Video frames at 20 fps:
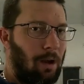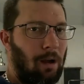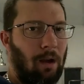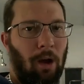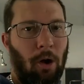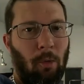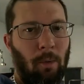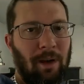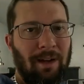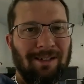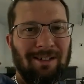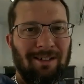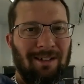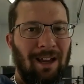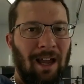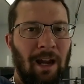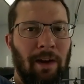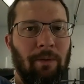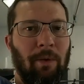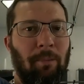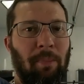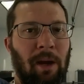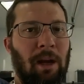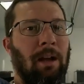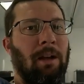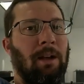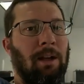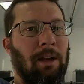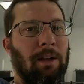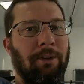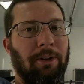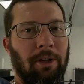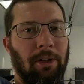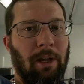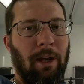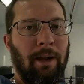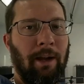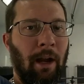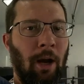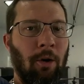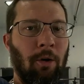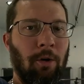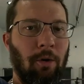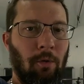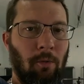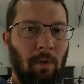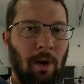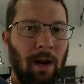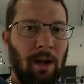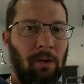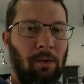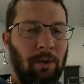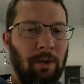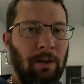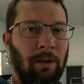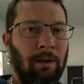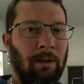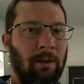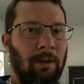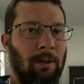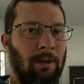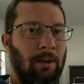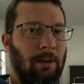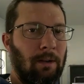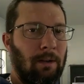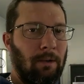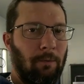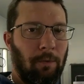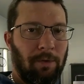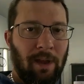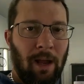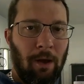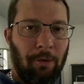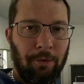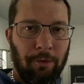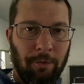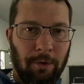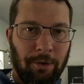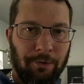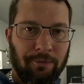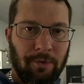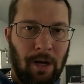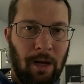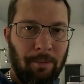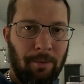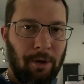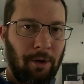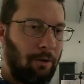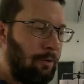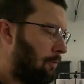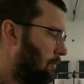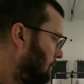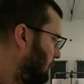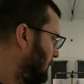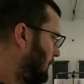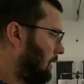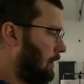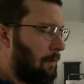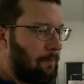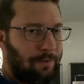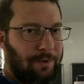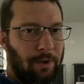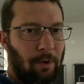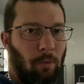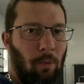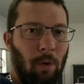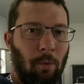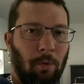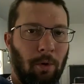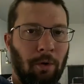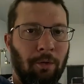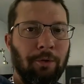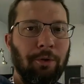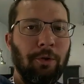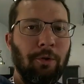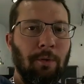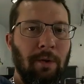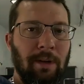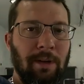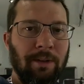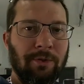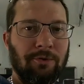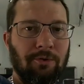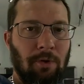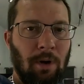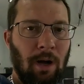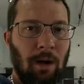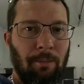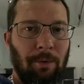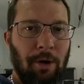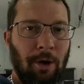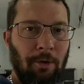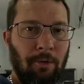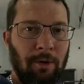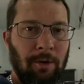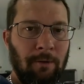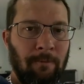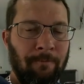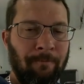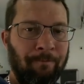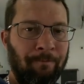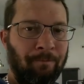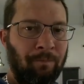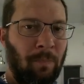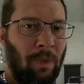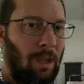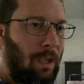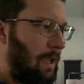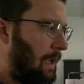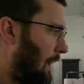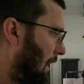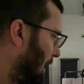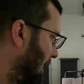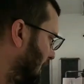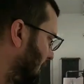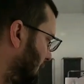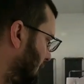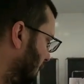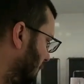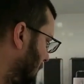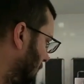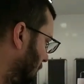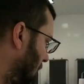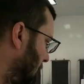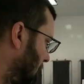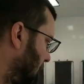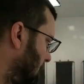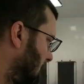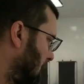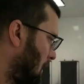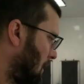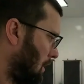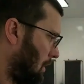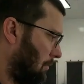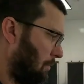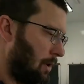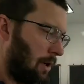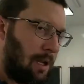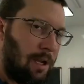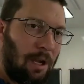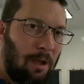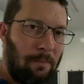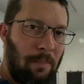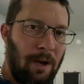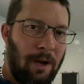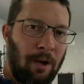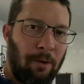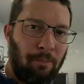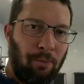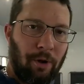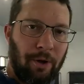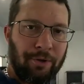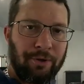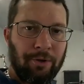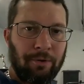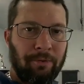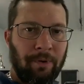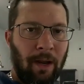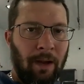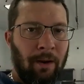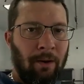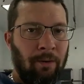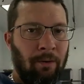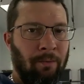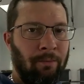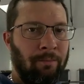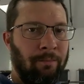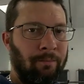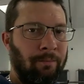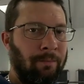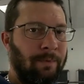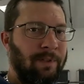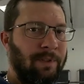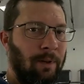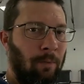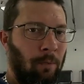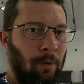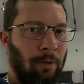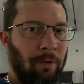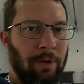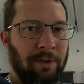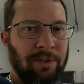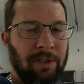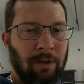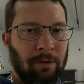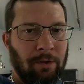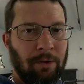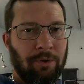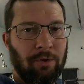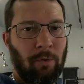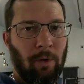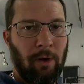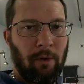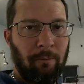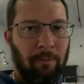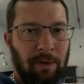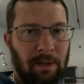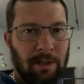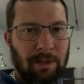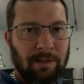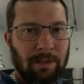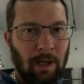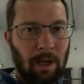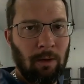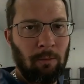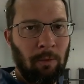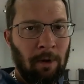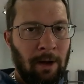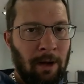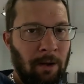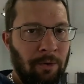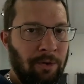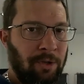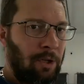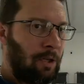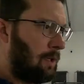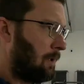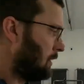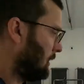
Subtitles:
always kind of a pain to get it to lay down correctly without doing a drop coat. So what we're going to do is drop coat it, and I'm going to cut my air pressure down somewhere in the 10 to 12 psi range.